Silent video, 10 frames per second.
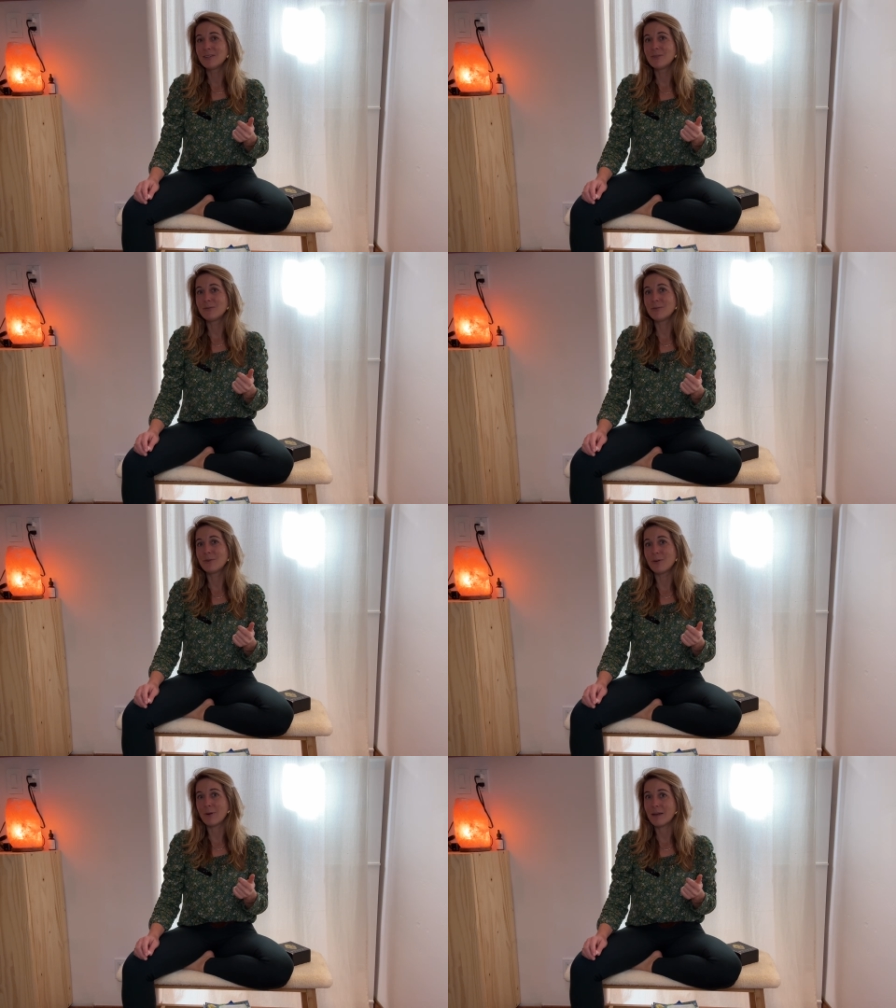to
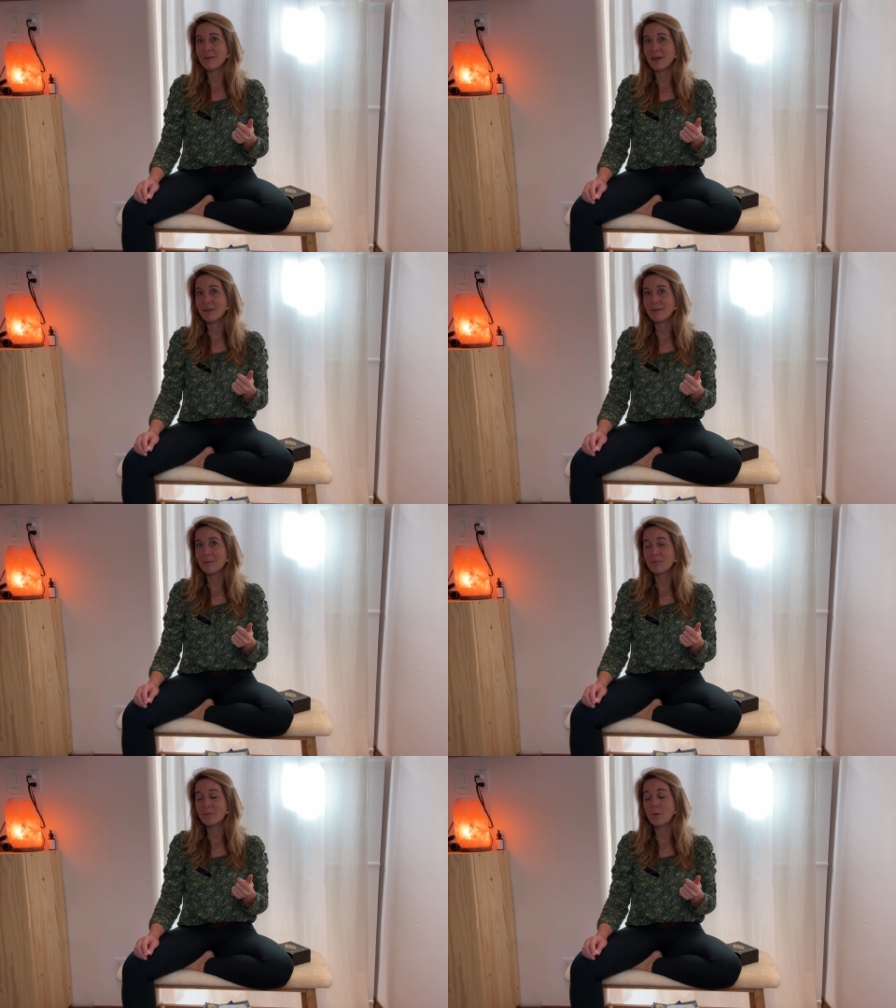arrive at?
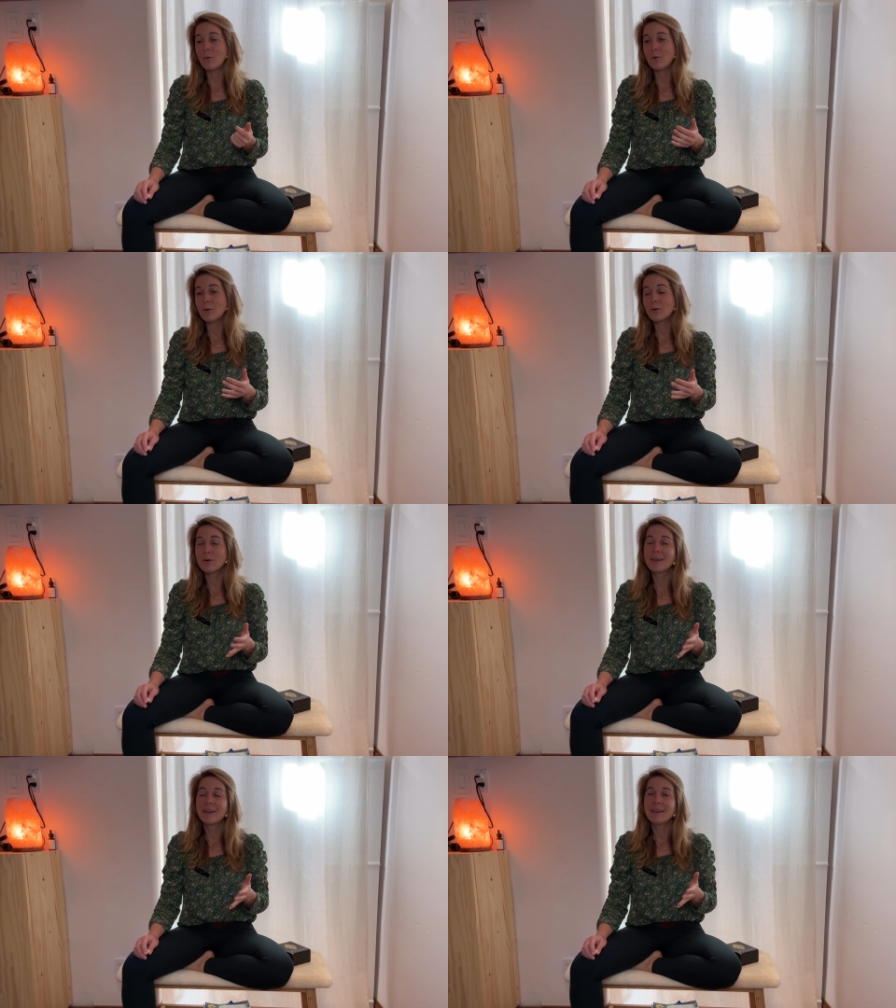Or